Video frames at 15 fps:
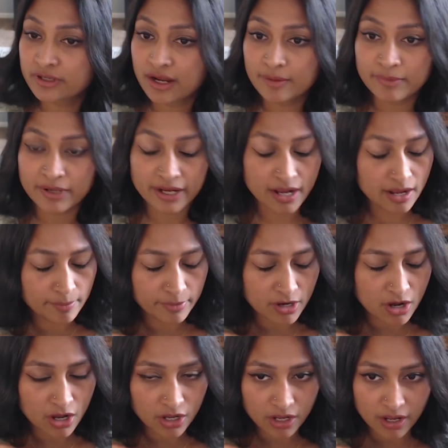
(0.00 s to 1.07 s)
I'm like, I'm
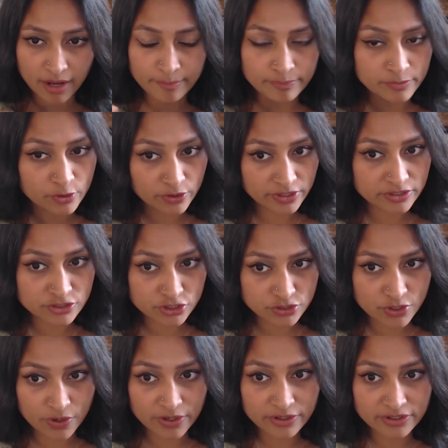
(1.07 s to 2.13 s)
going to just
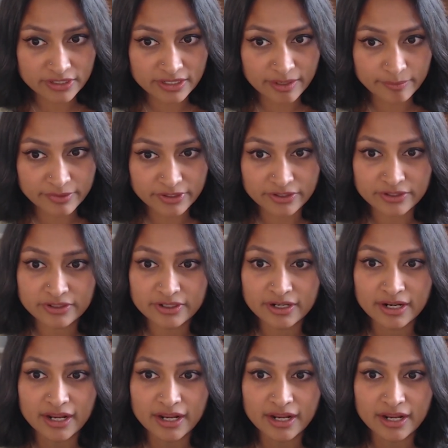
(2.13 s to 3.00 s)
go out on a limb here